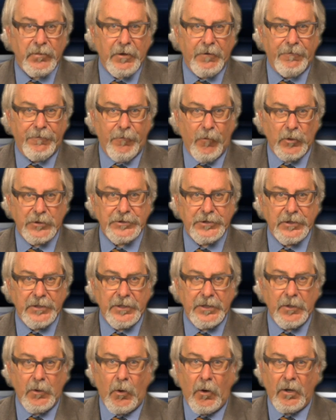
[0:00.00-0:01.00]

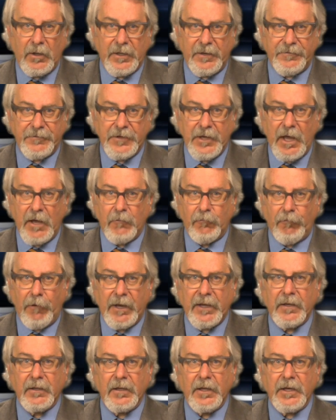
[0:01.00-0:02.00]
Fortunately, all
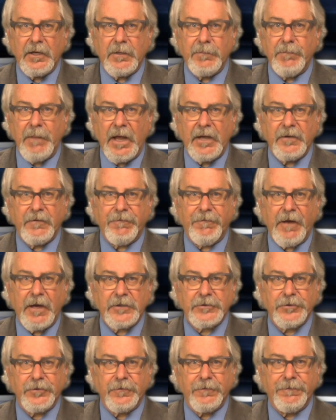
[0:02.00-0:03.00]
FDA-regulated
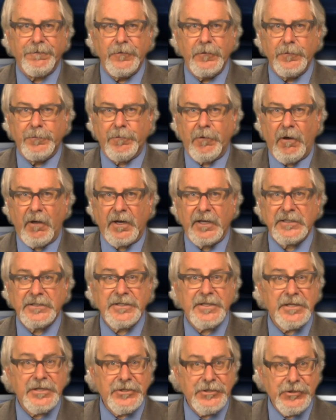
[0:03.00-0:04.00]
manufactured food products
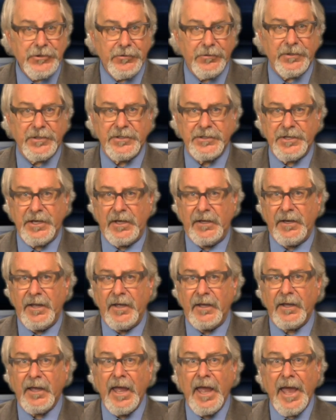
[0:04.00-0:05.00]
that do contain
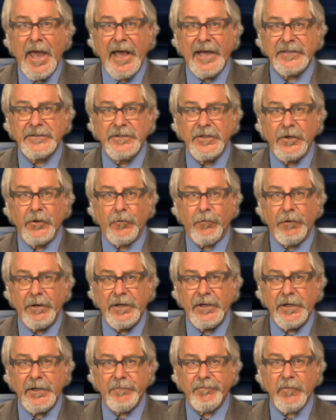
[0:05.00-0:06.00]
egg as an
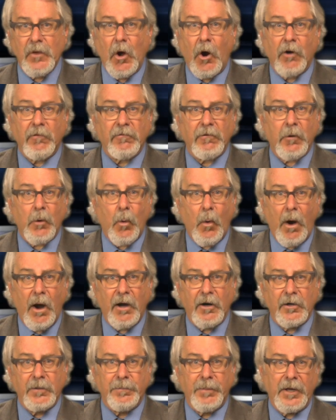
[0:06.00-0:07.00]
ingredient are
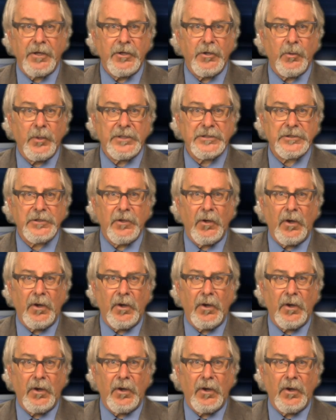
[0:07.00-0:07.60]
required by U.S.